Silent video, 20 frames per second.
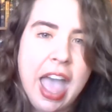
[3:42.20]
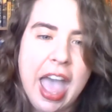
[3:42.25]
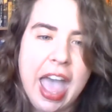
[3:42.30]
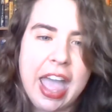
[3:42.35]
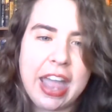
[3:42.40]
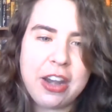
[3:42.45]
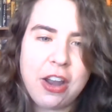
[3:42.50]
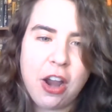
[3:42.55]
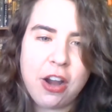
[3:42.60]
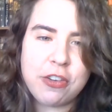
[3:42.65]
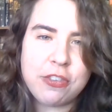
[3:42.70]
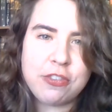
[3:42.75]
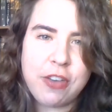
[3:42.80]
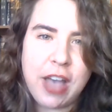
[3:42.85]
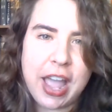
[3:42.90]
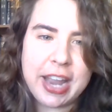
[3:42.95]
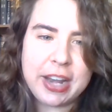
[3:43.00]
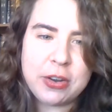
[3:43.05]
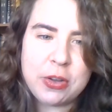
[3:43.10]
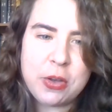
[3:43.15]
And our
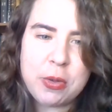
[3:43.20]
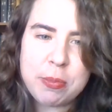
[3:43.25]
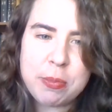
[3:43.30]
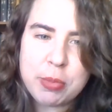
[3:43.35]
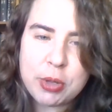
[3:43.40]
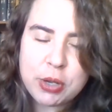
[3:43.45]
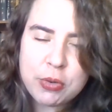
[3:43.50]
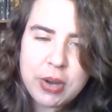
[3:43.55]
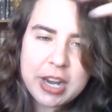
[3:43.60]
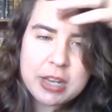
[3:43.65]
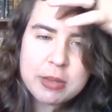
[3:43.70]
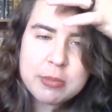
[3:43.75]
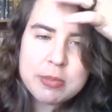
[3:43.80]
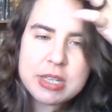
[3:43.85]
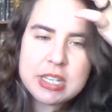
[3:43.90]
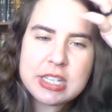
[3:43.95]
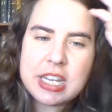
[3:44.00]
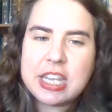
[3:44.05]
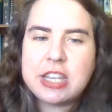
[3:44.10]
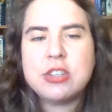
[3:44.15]
final book
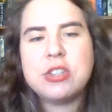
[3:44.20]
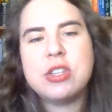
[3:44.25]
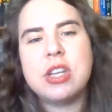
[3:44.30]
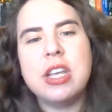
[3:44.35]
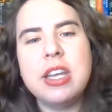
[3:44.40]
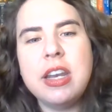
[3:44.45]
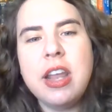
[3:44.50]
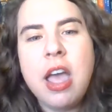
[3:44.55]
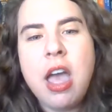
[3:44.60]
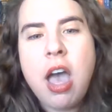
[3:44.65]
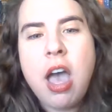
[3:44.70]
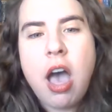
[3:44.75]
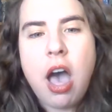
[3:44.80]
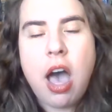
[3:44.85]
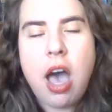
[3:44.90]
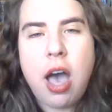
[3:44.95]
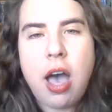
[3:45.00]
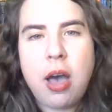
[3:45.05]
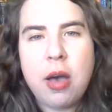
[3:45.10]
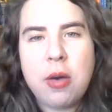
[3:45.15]
recommendation,
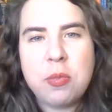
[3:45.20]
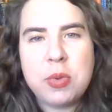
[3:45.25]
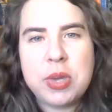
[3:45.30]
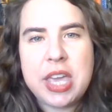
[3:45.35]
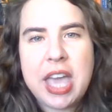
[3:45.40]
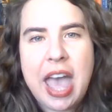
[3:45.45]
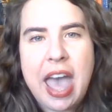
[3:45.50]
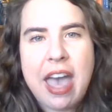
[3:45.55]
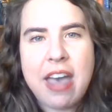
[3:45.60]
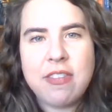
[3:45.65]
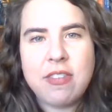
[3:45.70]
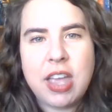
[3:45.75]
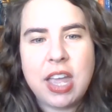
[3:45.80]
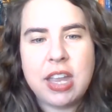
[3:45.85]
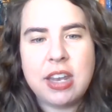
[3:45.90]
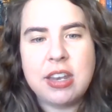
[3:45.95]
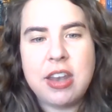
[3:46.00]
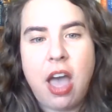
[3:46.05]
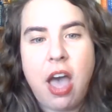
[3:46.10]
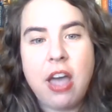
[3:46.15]
we have
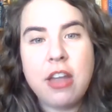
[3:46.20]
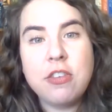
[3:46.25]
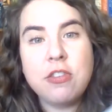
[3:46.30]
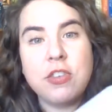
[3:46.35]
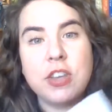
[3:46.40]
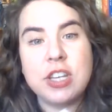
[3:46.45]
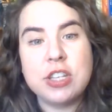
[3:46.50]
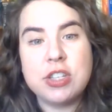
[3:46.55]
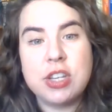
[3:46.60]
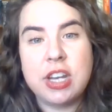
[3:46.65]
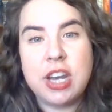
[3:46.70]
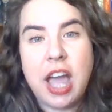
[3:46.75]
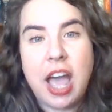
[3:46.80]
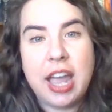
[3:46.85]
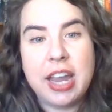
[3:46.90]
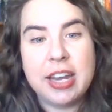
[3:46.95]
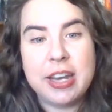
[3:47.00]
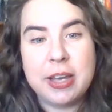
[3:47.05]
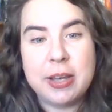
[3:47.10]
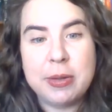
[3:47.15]
a nonfiction
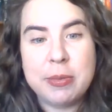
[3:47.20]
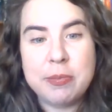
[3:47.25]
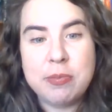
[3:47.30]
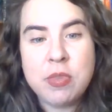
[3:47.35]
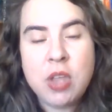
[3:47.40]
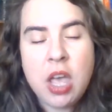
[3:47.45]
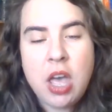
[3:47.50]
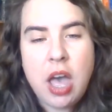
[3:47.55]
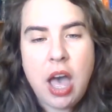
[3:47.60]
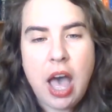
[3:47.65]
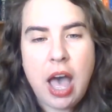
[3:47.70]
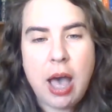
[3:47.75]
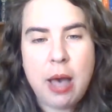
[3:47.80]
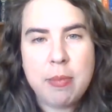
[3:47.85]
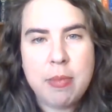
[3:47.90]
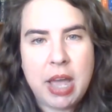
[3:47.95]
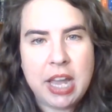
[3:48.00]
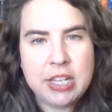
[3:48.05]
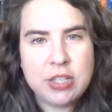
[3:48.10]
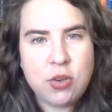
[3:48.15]
item.
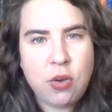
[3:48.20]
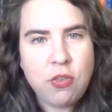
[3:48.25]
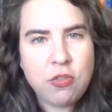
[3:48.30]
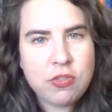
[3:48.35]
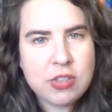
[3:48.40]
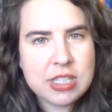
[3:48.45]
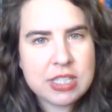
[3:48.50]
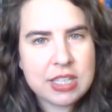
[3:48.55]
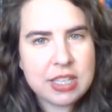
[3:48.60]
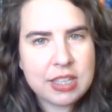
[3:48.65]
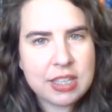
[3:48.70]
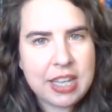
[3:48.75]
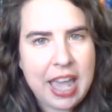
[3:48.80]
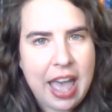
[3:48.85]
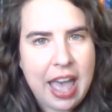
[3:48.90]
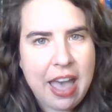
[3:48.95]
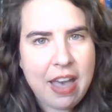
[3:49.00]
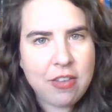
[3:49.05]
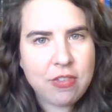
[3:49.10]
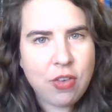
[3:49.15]
I don't physically
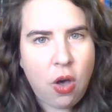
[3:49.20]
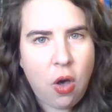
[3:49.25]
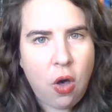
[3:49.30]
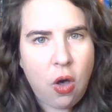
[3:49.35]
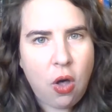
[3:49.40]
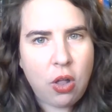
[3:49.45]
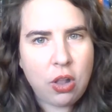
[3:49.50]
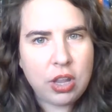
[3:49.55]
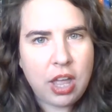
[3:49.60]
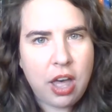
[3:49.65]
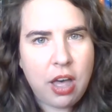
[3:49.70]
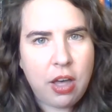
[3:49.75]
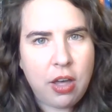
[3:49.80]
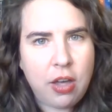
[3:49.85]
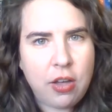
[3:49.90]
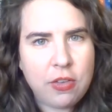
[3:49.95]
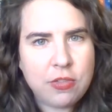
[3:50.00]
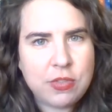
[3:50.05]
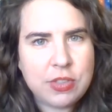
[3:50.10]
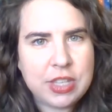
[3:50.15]
have all
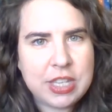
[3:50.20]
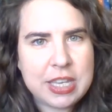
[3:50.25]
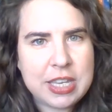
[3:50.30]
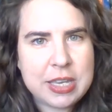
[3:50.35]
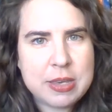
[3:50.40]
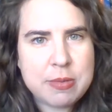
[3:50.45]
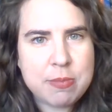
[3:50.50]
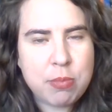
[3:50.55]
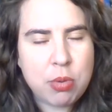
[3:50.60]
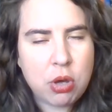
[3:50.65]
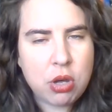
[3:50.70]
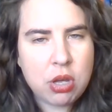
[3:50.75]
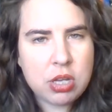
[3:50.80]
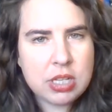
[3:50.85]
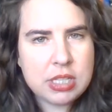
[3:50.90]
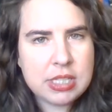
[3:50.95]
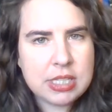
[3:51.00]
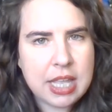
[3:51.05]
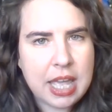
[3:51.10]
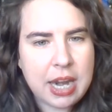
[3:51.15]
of the
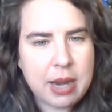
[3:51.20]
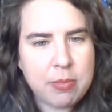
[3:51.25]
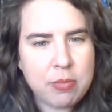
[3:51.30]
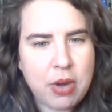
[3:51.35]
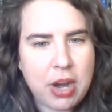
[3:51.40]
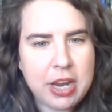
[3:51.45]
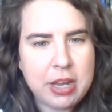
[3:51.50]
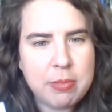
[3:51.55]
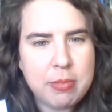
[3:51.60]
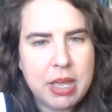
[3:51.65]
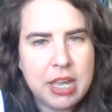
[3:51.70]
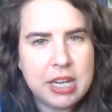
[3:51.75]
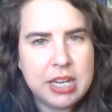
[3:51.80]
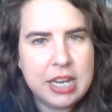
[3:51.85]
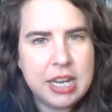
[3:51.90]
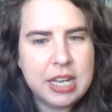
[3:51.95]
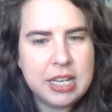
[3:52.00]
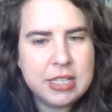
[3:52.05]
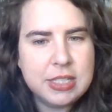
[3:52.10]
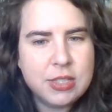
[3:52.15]
books that I'm
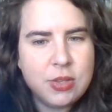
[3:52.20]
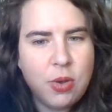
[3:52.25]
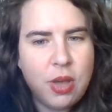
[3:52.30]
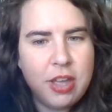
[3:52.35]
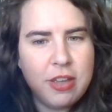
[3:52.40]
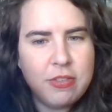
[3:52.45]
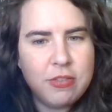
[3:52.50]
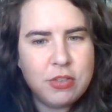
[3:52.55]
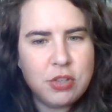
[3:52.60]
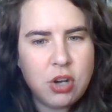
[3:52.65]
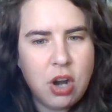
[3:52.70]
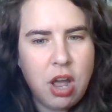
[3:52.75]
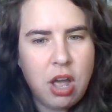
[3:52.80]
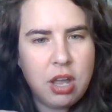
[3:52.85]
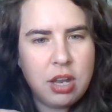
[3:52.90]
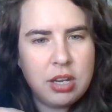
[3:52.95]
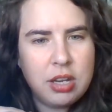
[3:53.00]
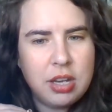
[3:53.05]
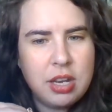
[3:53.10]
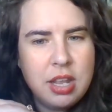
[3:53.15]
recommending, so I've
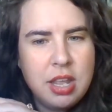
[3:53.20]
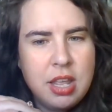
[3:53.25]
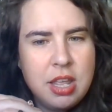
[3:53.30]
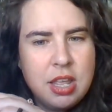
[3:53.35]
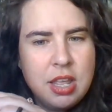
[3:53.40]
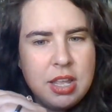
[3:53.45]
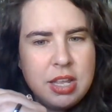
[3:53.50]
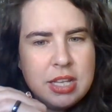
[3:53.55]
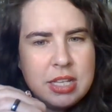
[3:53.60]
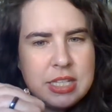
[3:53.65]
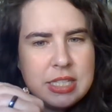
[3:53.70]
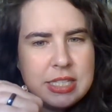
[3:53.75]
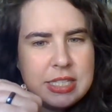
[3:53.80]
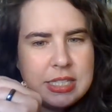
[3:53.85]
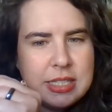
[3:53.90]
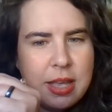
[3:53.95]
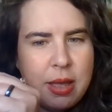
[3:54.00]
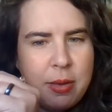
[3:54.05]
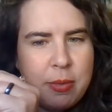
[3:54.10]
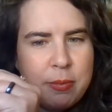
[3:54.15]
drawn
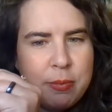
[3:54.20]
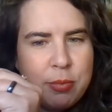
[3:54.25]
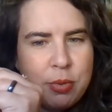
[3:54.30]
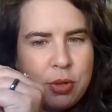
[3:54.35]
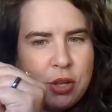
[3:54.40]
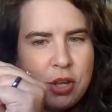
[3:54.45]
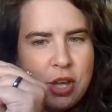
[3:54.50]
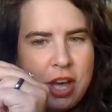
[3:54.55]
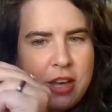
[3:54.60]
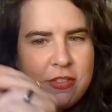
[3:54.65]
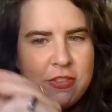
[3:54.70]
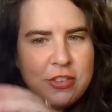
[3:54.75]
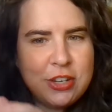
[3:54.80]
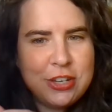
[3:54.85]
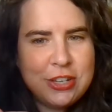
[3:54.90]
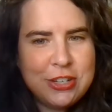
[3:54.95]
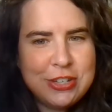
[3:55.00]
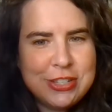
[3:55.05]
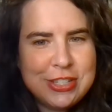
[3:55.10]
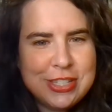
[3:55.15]
some book
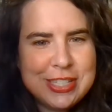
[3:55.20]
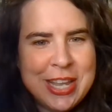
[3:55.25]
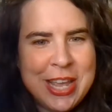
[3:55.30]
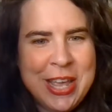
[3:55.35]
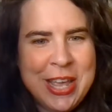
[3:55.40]
covers.